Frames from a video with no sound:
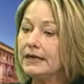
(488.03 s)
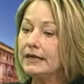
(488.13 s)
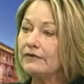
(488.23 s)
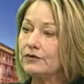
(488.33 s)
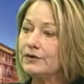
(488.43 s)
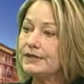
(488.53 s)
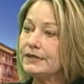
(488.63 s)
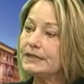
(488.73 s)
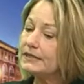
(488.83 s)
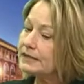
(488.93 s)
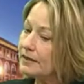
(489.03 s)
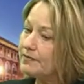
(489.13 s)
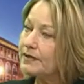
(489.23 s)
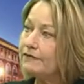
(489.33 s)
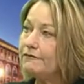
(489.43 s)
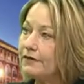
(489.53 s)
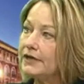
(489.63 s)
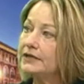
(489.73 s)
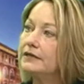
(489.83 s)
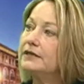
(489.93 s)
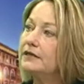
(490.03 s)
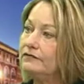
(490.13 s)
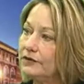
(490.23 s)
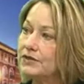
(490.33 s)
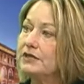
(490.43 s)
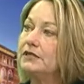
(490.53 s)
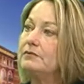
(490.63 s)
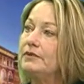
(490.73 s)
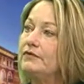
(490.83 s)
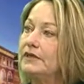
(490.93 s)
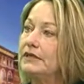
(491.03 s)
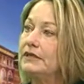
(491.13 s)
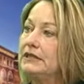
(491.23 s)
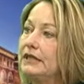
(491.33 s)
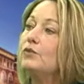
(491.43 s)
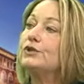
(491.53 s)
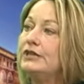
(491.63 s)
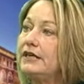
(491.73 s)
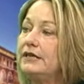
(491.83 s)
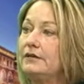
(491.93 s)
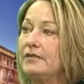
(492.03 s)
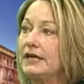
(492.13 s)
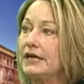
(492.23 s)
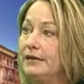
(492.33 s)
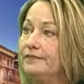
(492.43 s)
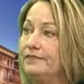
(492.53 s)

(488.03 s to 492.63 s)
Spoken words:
if there isn't something funded that he feels need to be funded, he will take the money